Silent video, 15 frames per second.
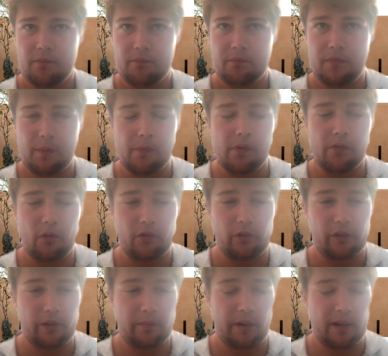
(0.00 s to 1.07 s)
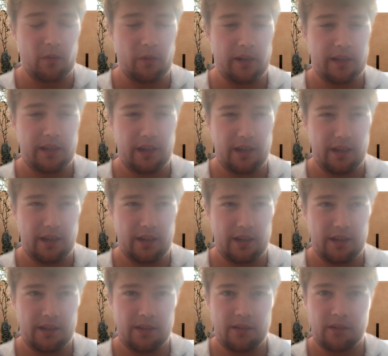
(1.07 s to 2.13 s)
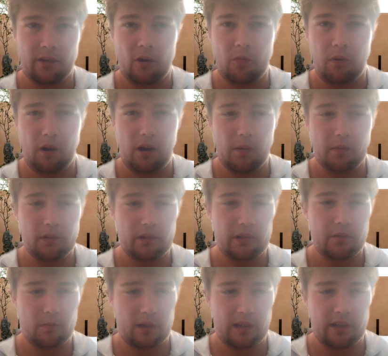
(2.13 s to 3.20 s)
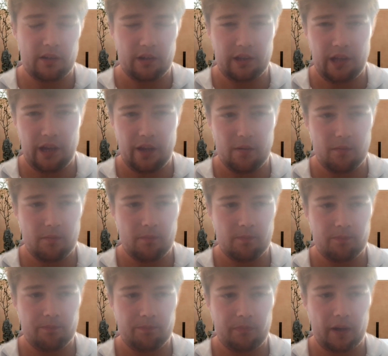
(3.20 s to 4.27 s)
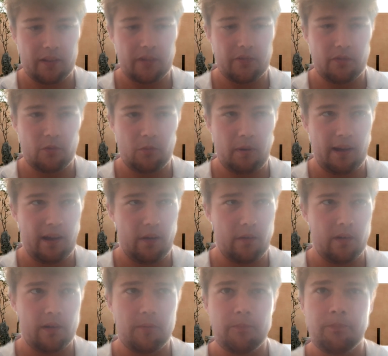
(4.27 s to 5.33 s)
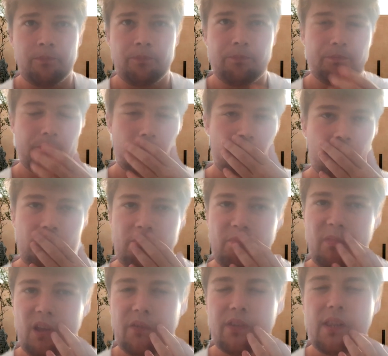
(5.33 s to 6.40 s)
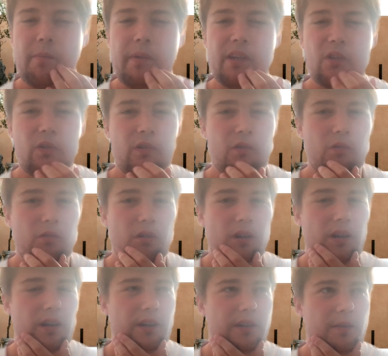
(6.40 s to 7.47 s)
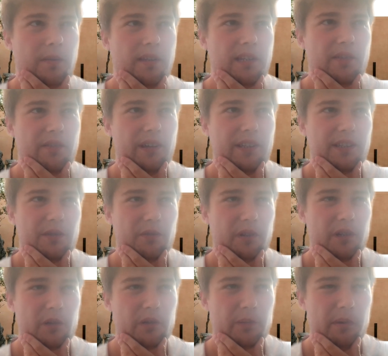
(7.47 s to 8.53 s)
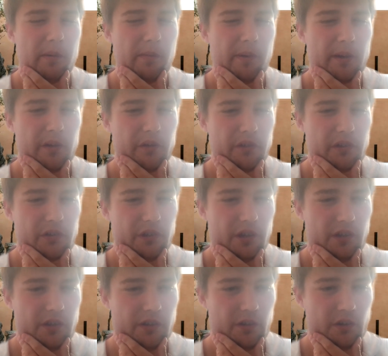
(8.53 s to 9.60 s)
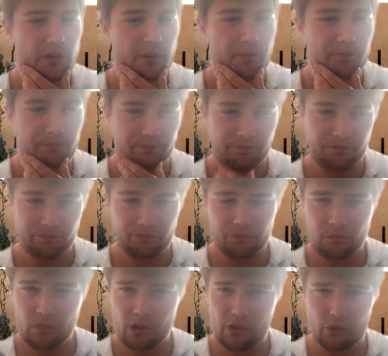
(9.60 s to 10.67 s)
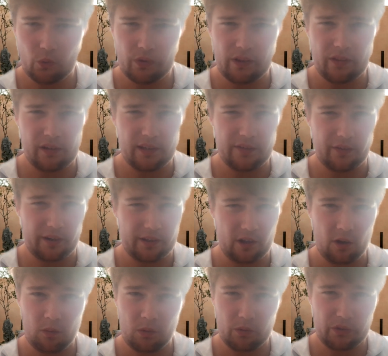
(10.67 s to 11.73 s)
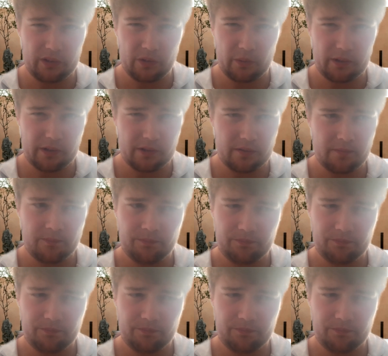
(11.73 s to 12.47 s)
They moved on Noni Madueke. Cole Palmer's looking really good again, back to full power. I think they may struggle. Some of their defensive injuries may be a bit of a concern. They've got to sort out the Levi Colwill situation.